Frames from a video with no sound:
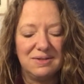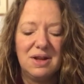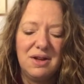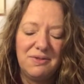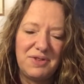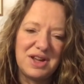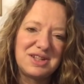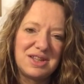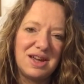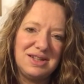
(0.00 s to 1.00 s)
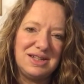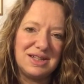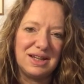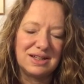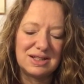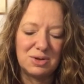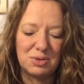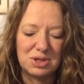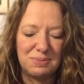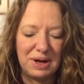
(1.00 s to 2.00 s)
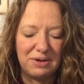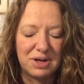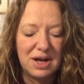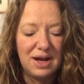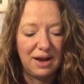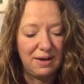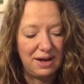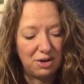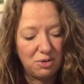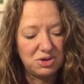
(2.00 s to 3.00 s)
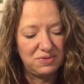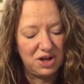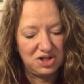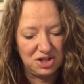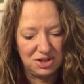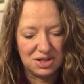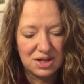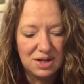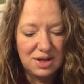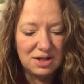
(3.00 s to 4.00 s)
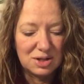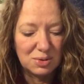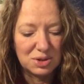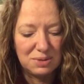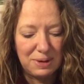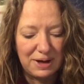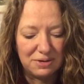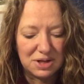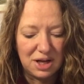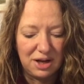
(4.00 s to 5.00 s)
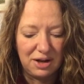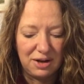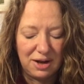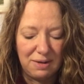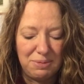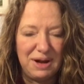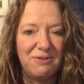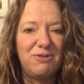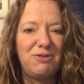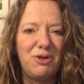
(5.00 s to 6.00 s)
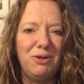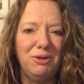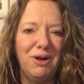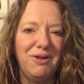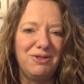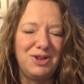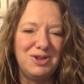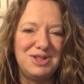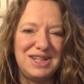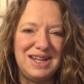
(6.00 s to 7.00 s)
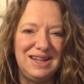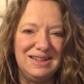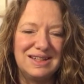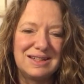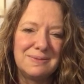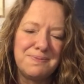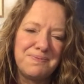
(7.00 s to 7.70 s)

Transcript: And verse 36 talks about, uh, in older versions, talks about her uh, being full of good deeds.